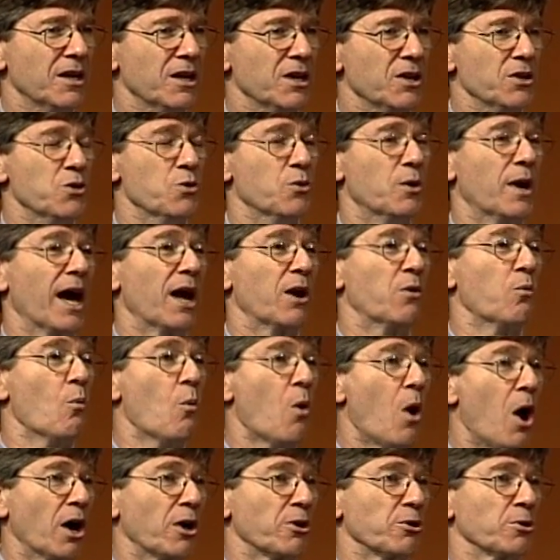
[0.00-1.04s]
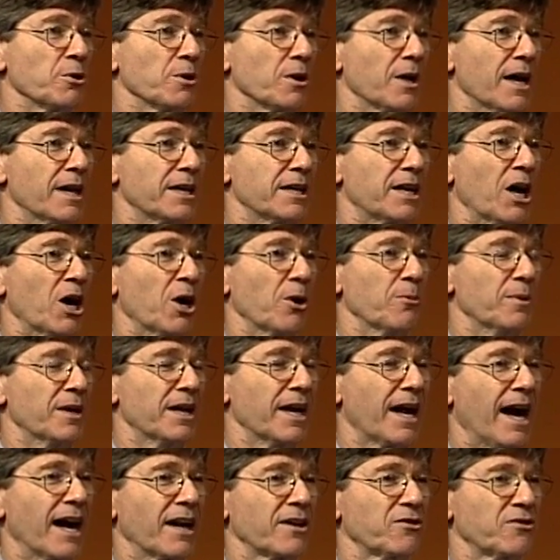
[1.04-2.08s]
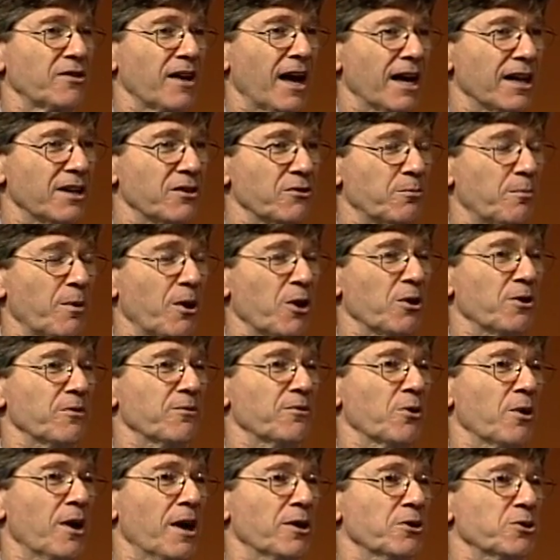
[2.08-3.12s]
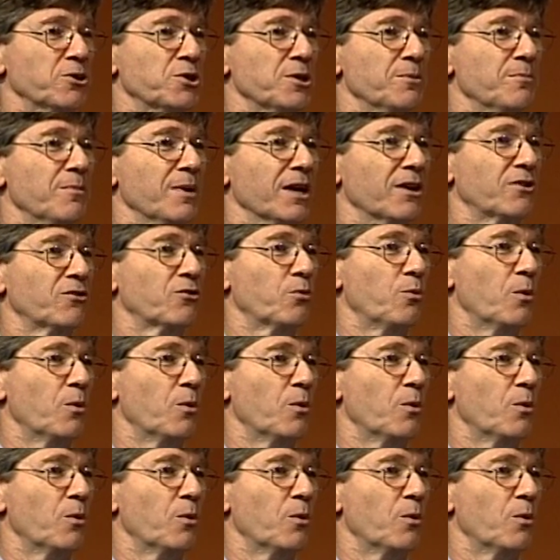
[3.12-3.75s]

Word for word: you get water and carbon dioxide as part of your energy mix.